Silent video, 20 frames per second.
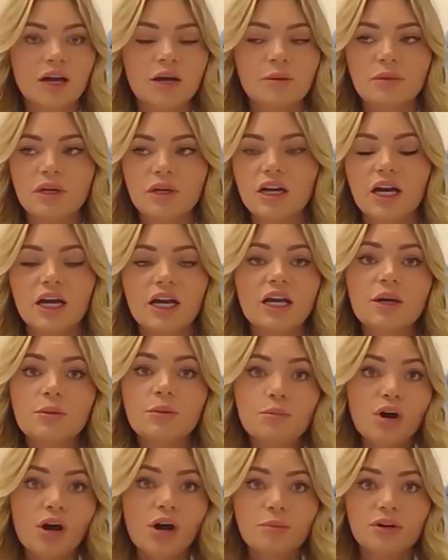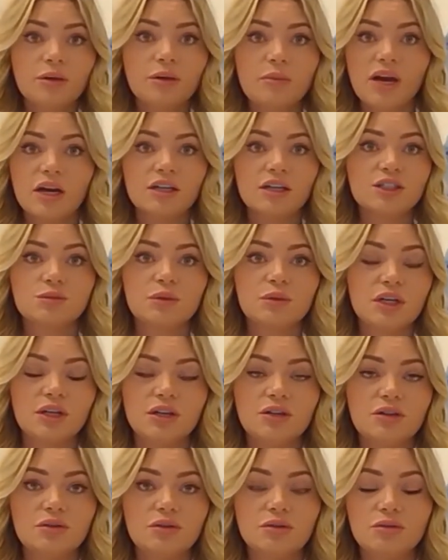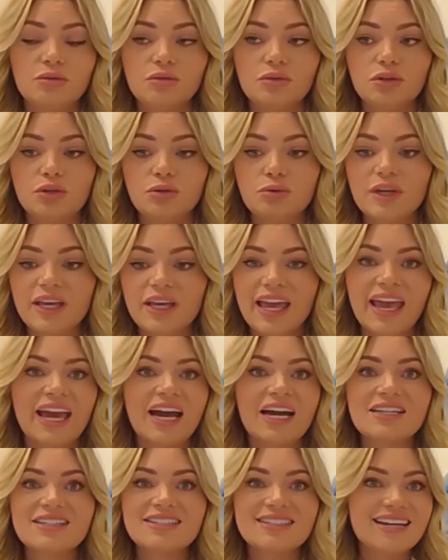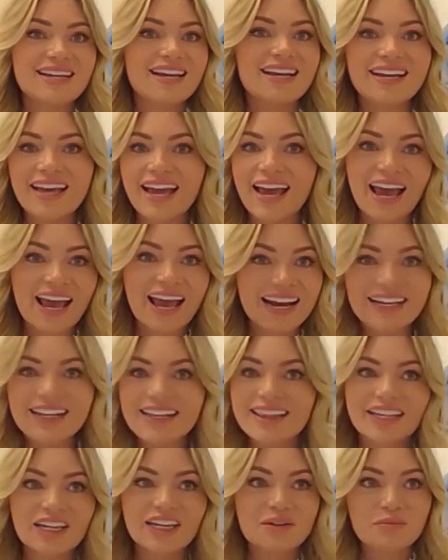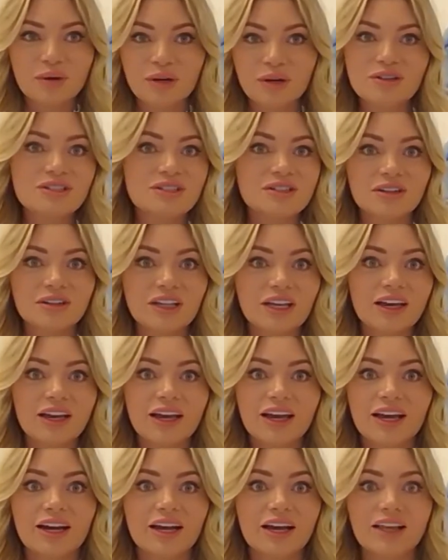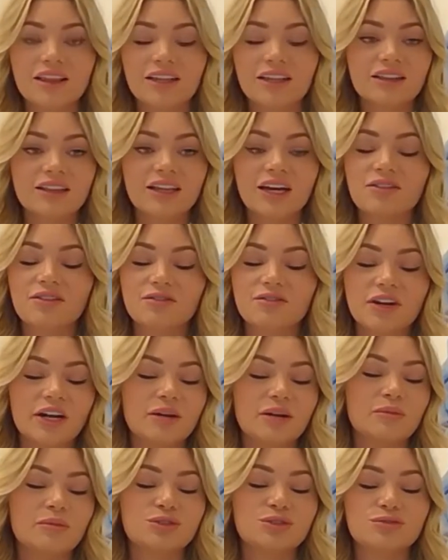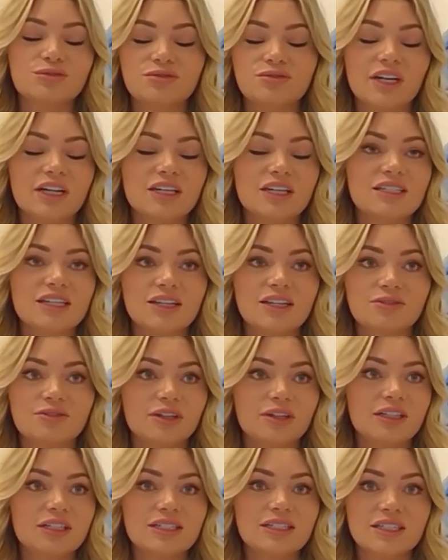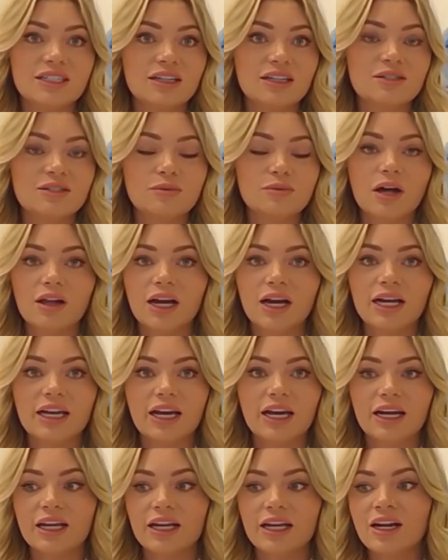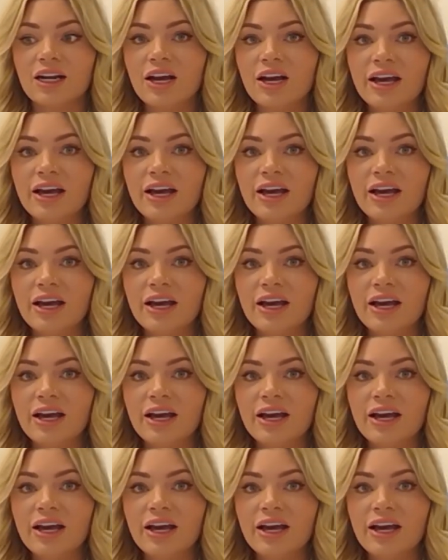I mean, in property management, you can't take anything personally. And I think that very much reflects in real estate as well. I get it